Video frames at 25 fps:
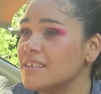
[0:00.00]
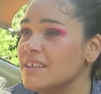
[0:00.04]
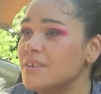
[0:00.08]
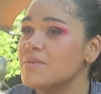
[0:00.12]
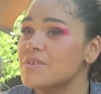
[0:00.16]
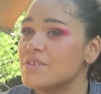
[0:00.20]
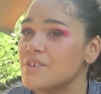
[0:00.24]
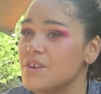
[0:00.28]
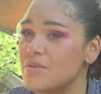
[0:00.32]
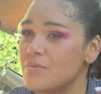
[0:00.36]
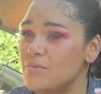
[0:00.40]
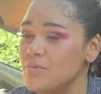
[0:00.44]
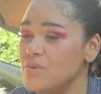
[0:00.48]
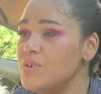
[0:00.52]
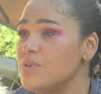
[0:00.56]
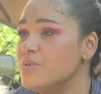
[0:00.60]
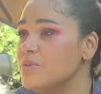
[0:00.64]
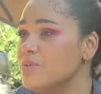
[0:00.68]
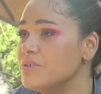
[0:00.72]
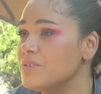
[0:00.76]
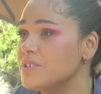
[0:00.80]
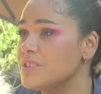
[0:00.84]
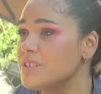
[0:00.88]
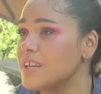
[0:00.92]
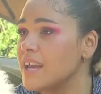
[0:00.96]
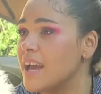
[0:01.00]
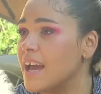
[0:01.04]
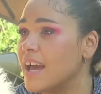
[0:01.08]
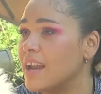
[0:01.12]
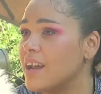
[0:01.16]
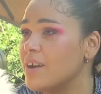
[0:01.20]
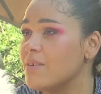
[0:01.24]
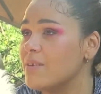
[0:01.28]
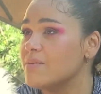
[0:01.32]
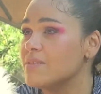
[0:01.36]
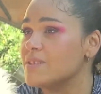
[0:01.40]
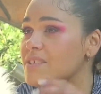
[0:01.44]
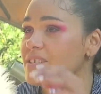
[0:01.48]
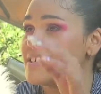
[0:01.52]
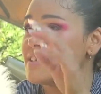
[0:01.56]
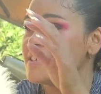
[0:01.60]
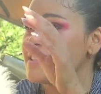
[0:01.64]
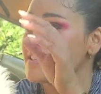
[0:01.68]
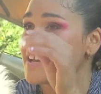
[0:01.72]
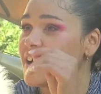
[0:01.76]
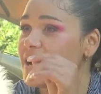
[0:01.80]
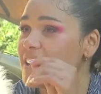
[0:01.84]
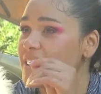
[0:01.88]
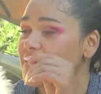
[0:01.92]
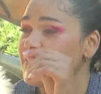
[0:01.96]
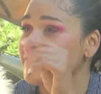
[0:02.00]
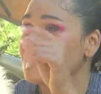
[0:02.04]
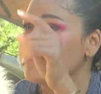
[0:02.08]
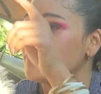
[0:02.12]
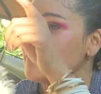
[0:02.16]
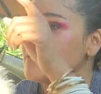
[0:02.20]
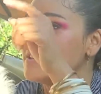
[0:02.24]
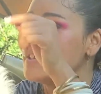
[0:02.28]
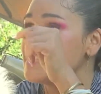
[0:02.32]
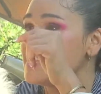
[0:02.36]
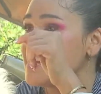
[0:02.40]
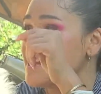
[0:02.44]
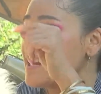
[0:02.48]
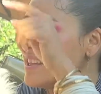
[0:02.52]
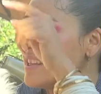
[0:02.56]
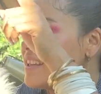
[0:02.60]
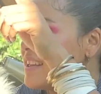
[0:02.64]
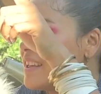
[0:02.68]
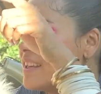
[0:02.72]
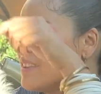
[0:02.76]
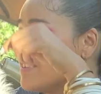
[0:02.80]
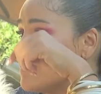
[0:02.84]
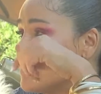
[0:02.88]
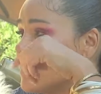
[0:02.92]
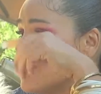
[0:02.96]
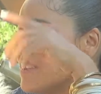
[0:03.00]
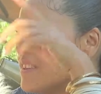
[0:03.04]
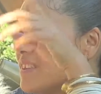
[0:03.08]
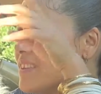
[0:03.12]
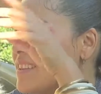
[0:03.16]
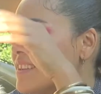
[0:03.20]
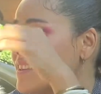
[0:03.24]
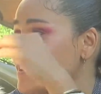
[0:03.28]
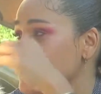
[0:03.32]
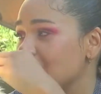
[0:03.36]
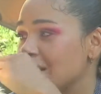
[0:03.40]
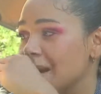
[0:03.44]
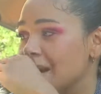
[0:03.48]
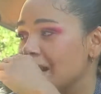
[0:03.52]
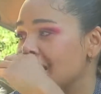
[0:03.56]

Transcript: It was on mute, and I was just kind of freestyling the lyric,